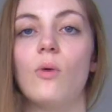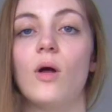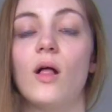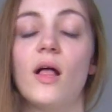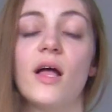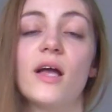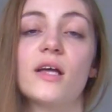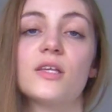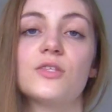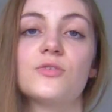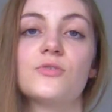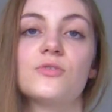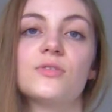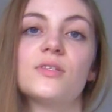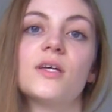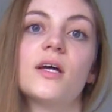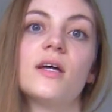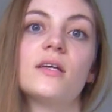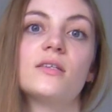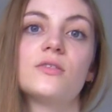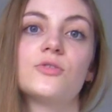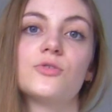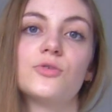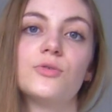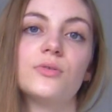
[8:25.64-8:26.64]
While
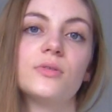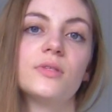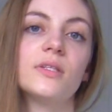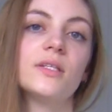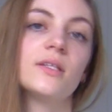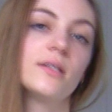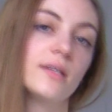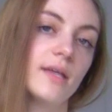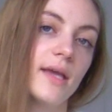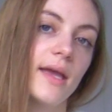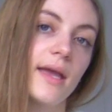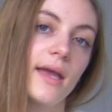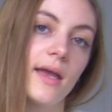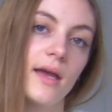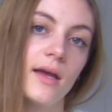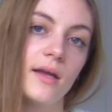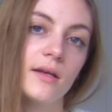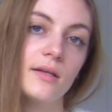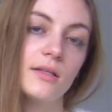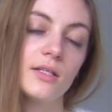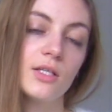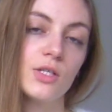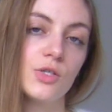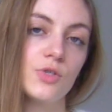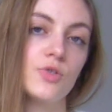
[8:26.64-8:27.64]
exercise certainly
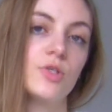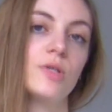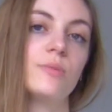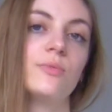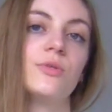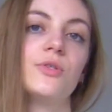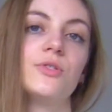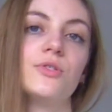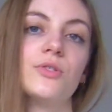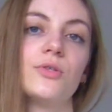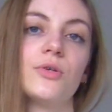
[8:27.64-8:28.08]
can contribute